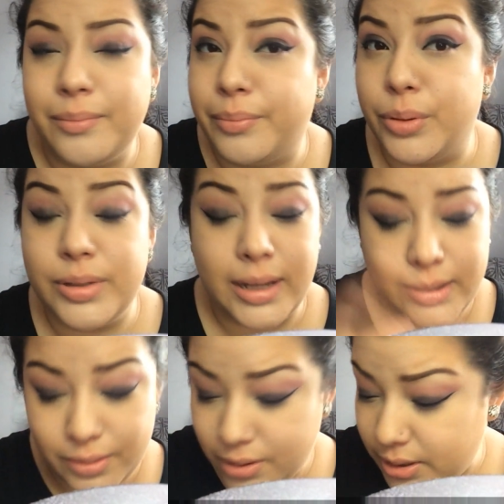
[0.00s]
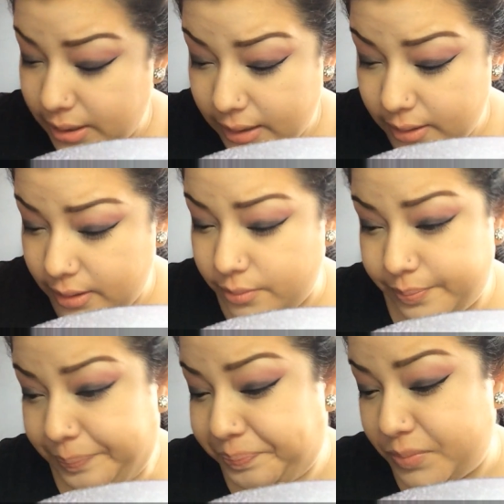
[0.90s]
both sides just killing it.
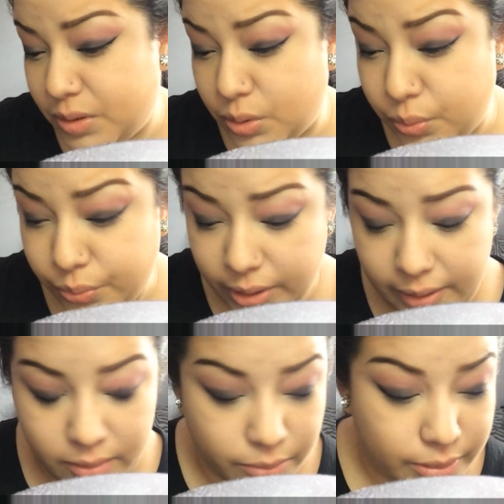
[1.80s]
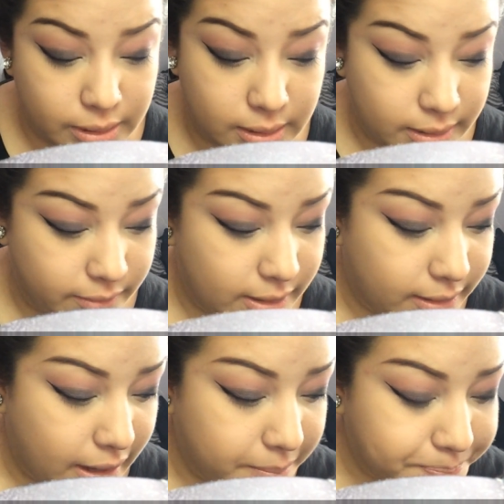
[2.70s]
So whatever, we're gonna leave it at
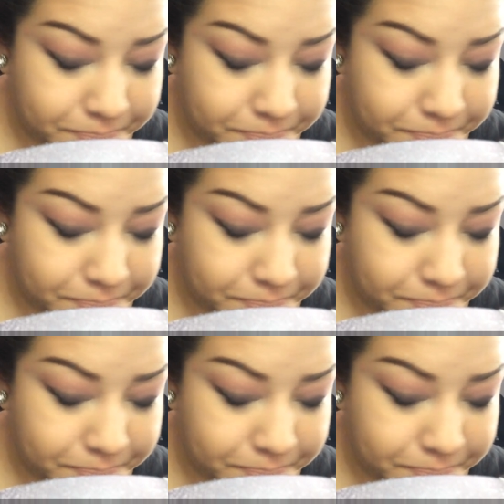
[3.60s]
that.